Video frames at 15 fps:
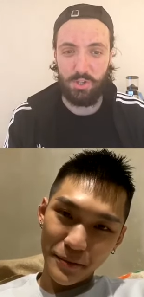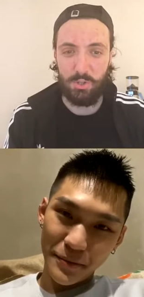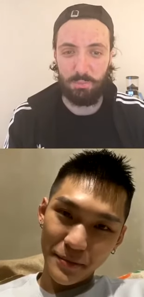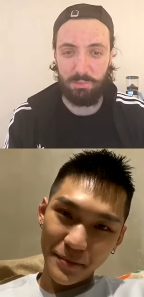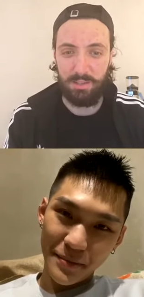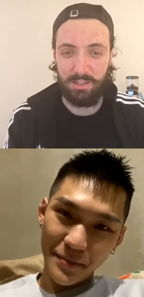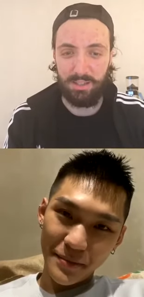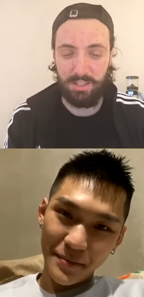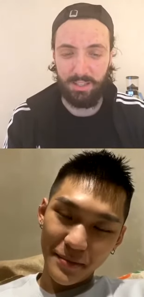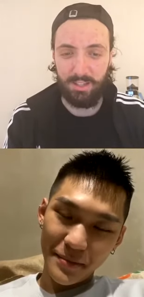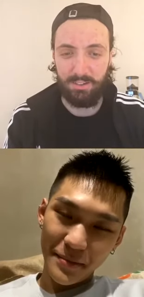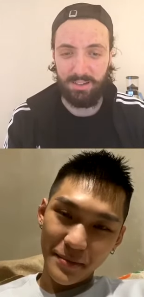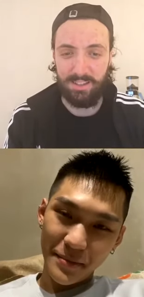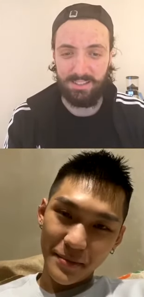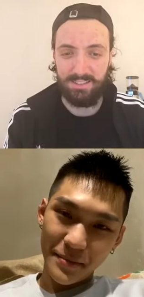Speaker 1: you being
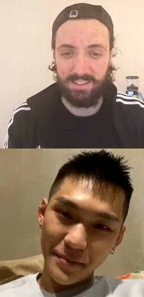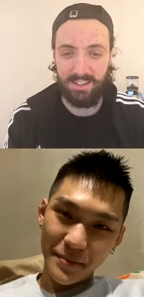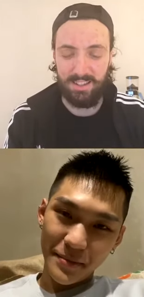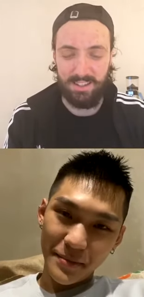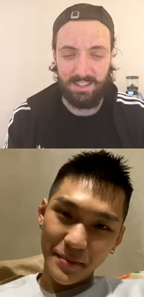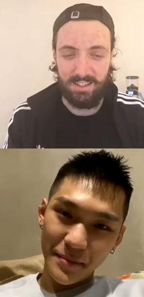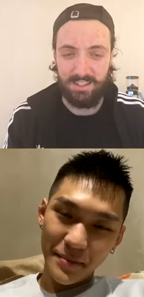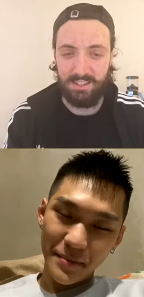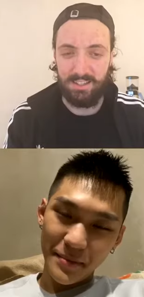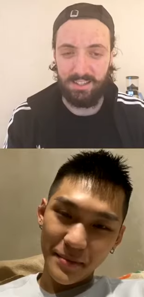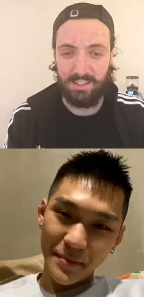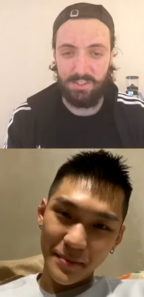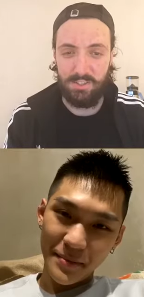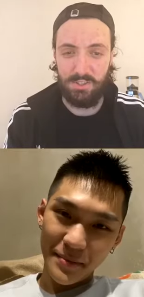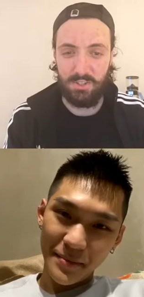here. And uh,
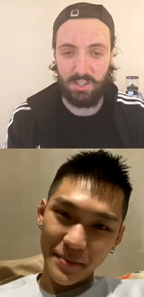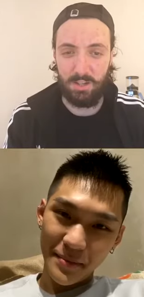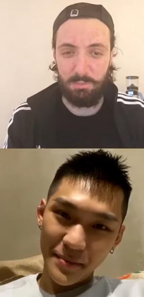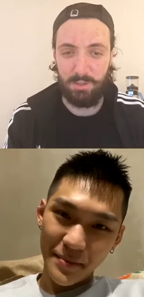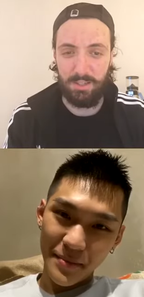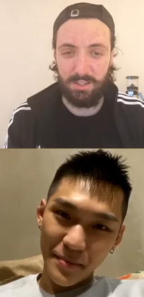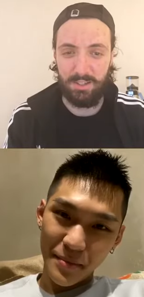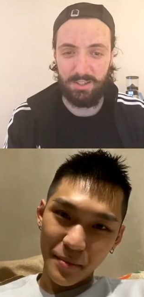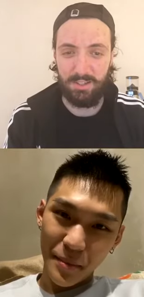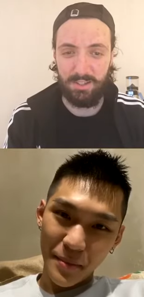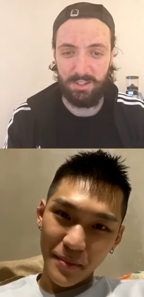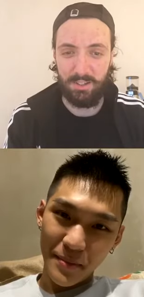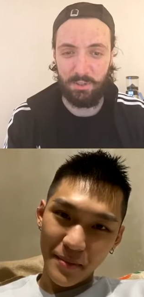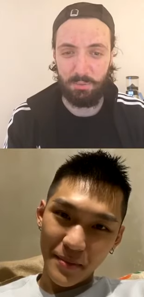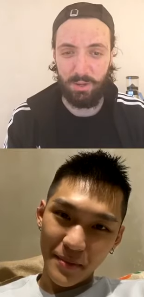it's just going to be
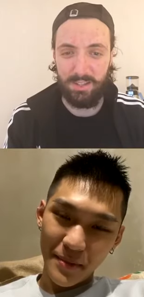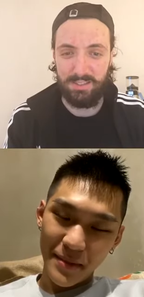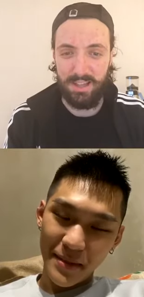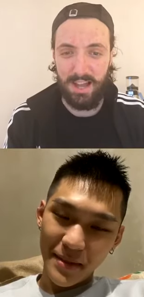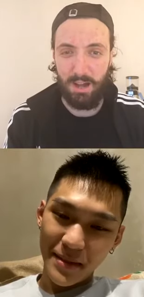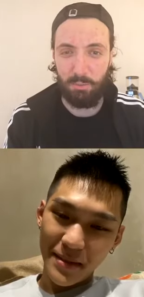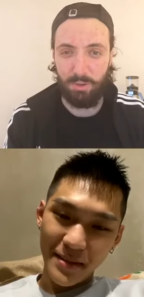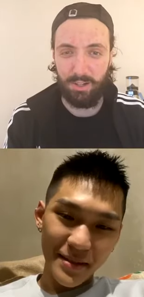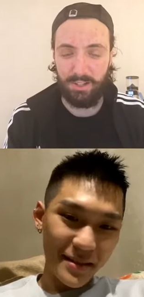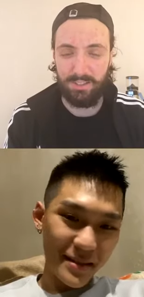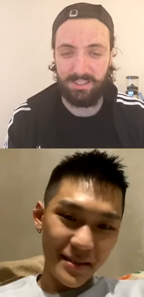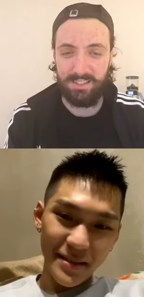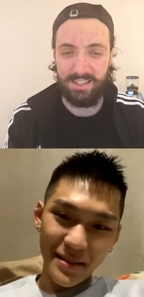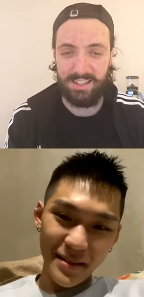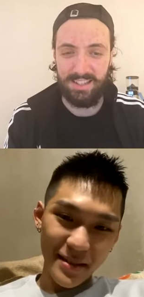a great hour.
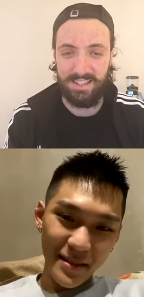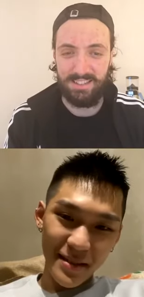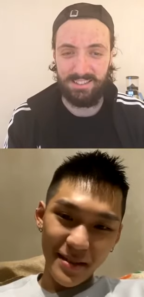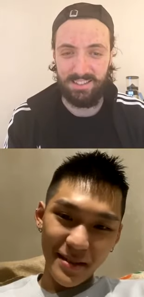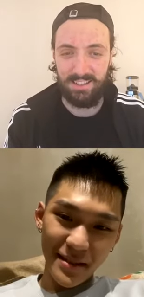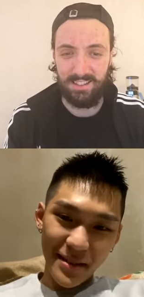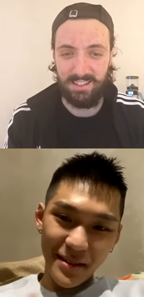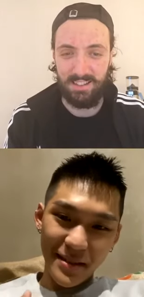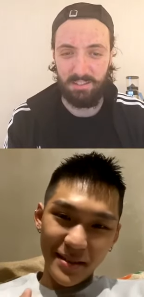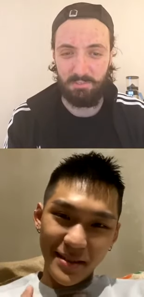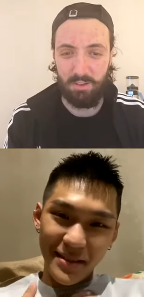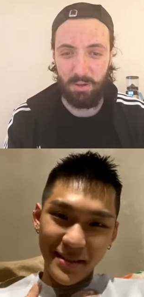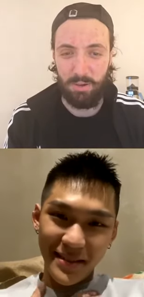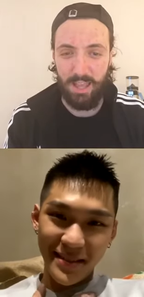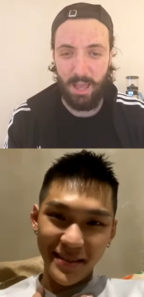And uh,
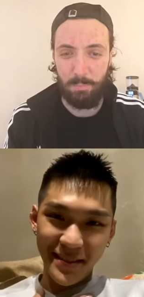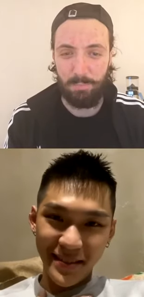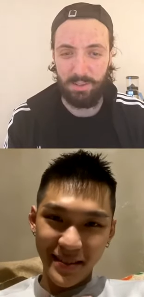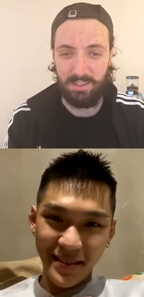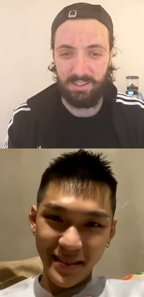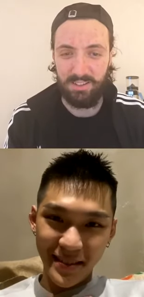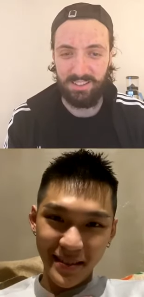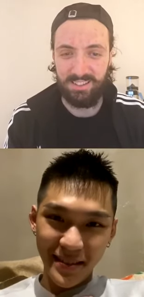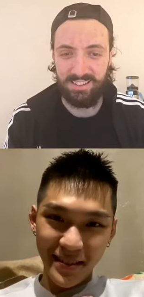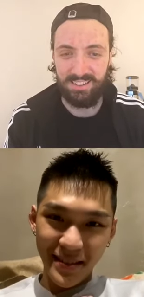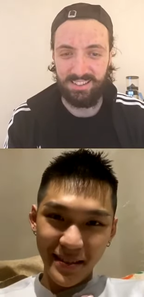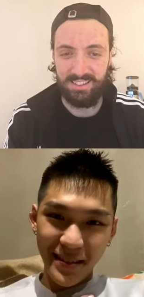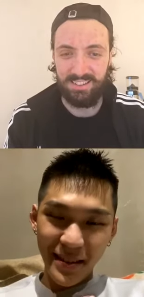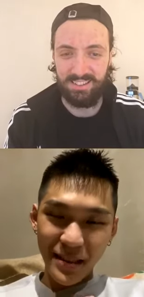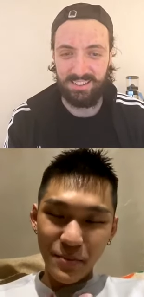I'm very happy.
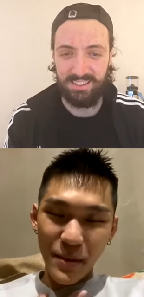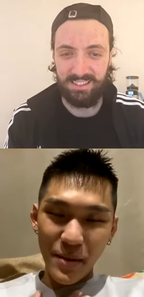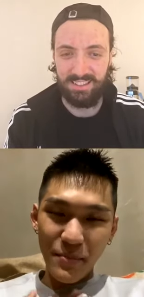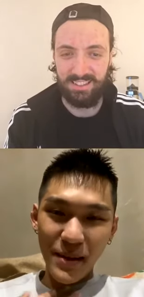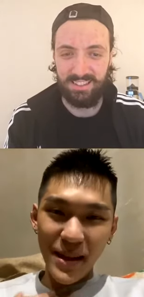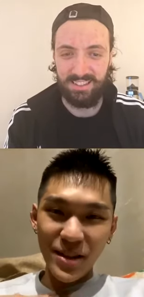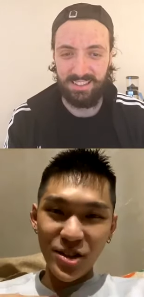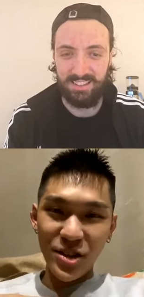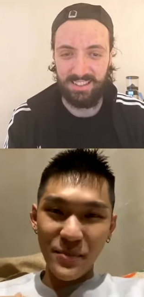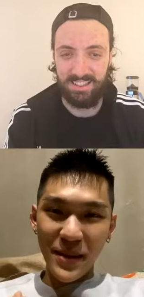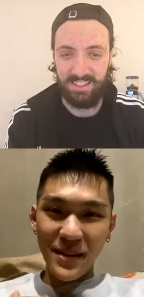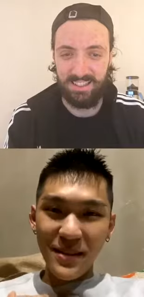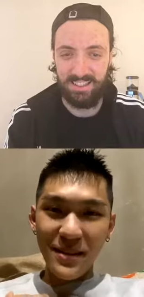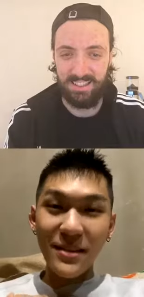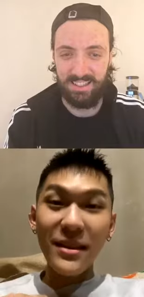
Speaker 2: It's my pleasure,
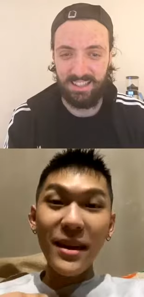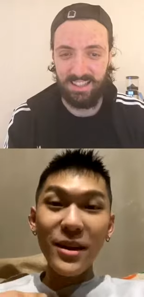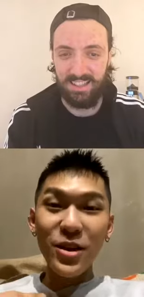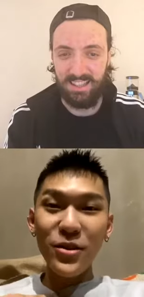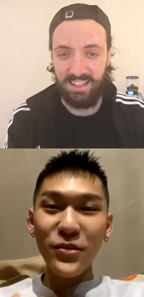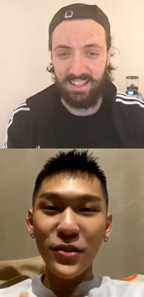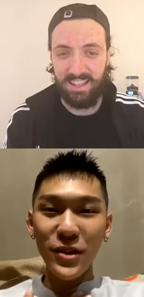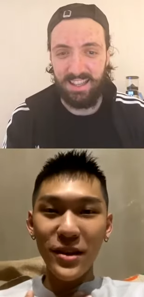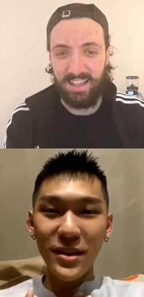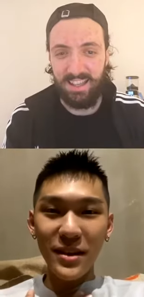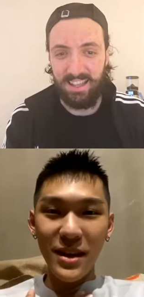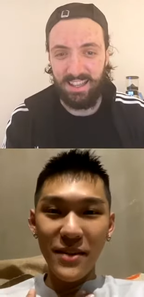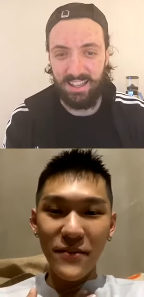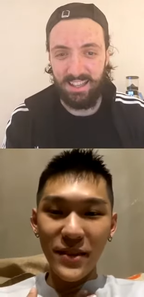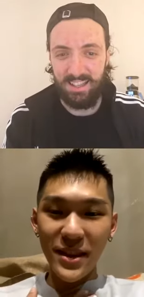man. Thank you for the
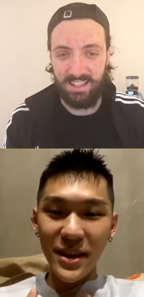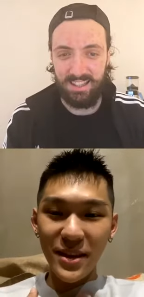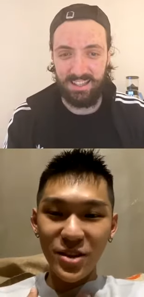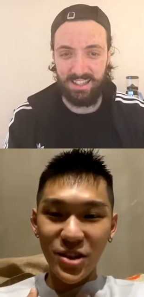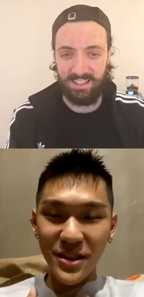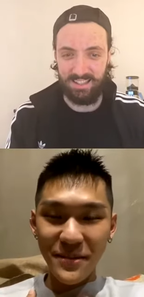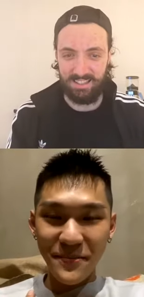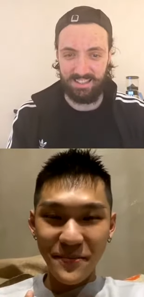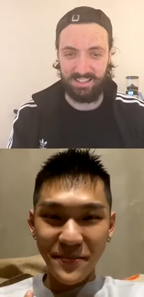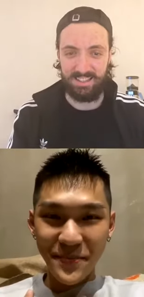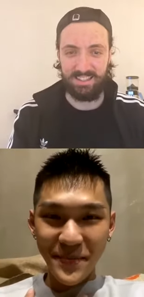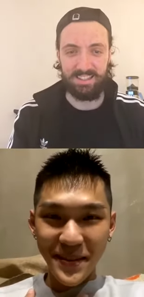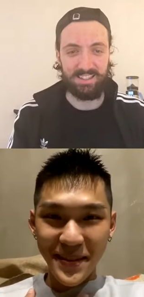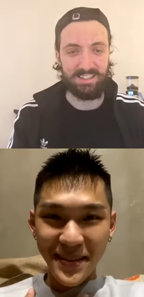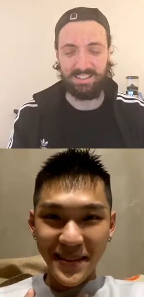invitation.
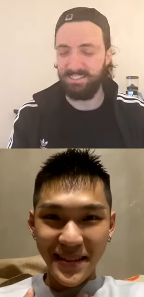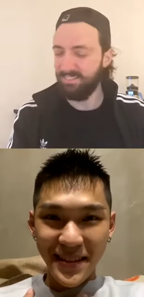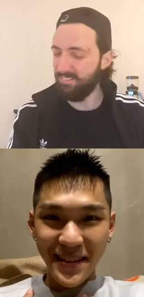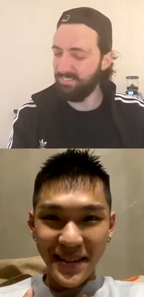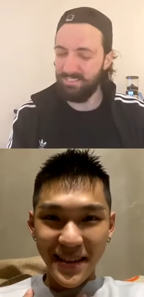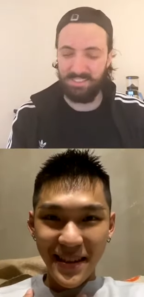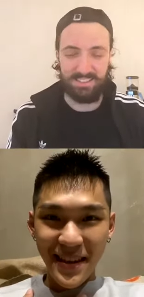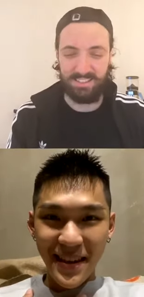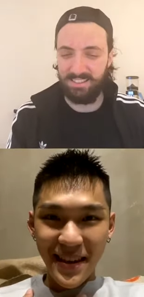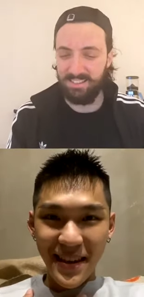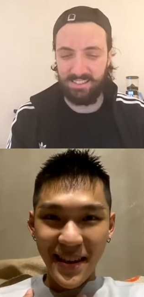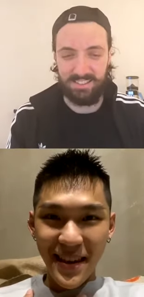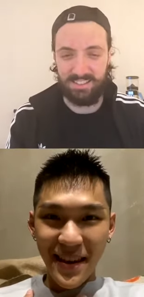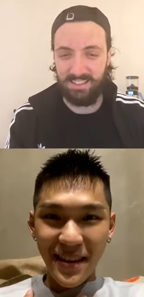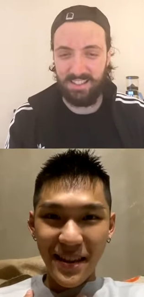
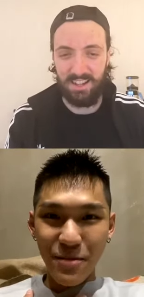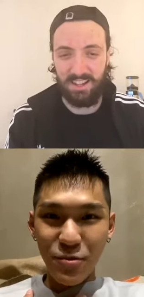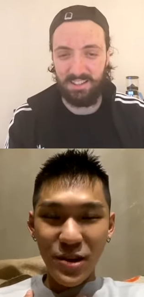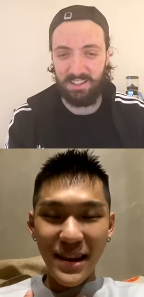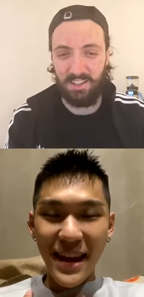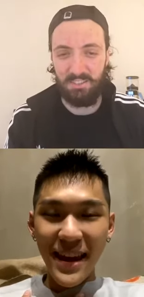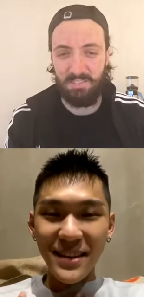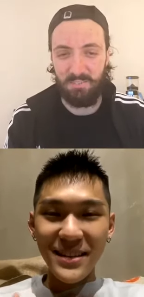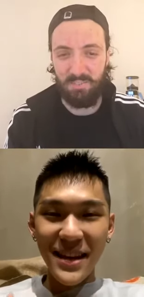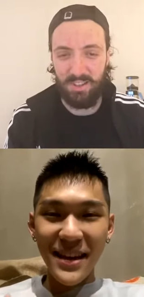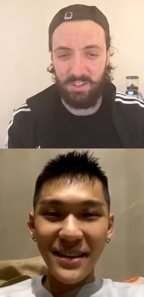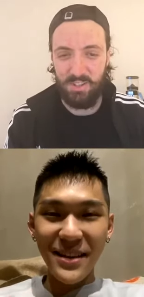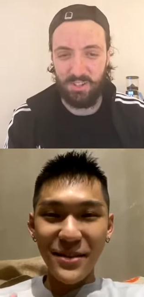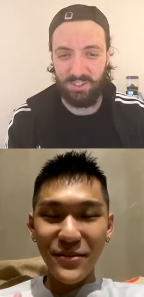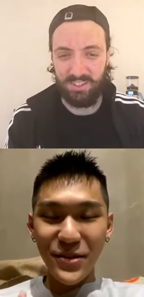And no, really
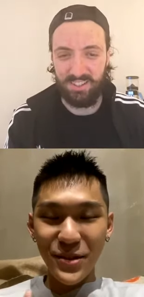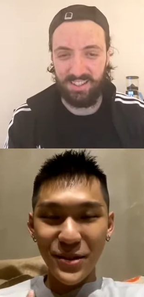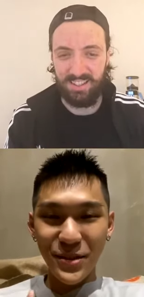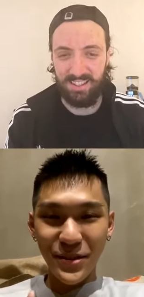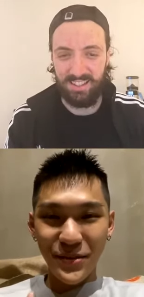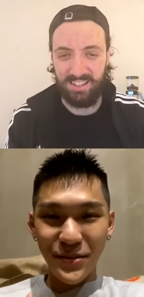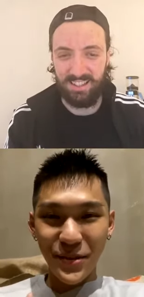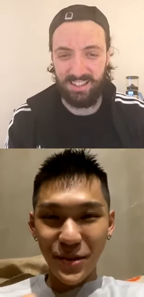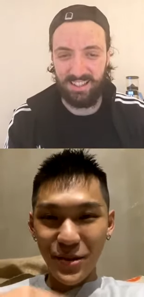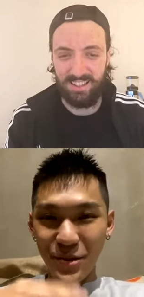not even For, for the